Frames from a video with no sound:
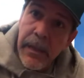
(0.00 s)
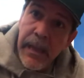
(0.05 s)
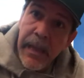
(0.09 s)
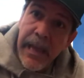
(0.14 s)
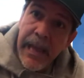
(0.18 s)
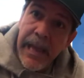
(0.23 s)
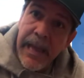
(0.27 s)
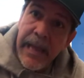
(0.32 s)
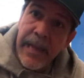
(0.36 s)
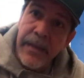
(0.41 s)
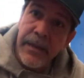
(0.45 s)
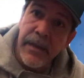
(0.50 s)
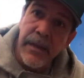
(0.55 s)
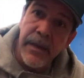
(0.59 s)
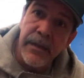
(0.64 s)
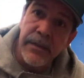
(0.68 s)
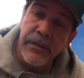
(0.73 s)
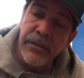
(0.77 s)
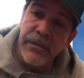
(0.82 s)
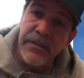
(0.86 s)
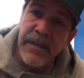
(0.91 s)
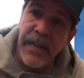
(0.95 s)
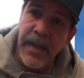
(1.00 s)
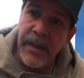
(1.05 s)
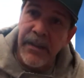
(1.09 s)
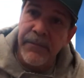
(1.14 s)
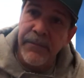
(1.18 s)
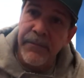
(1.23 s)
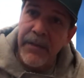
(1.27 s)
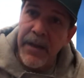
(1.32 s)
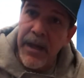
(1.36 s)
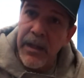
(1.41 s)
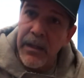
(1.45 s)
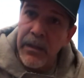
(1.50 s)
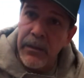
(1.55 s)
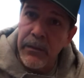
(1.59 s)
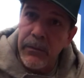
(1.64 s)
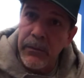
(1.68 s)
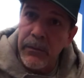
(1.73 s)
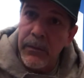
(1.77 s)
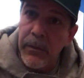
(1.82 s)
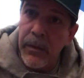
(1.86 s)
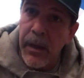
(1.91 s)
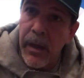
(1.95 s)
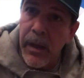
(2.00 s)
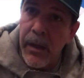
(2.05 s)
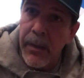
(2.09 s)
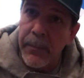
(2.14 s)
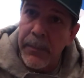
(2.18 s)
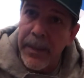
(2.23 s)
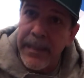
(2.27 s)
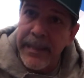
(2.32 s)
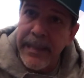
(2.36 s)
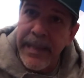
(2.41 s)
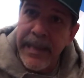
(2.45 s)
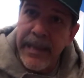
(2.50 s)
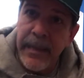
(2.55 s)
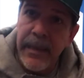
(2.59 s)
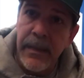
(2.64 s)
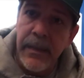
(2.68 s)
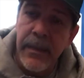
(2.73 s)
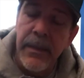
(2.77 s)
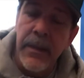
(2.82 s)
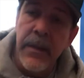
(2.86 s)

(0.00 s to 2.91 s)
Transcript: And just kind of follow my lead.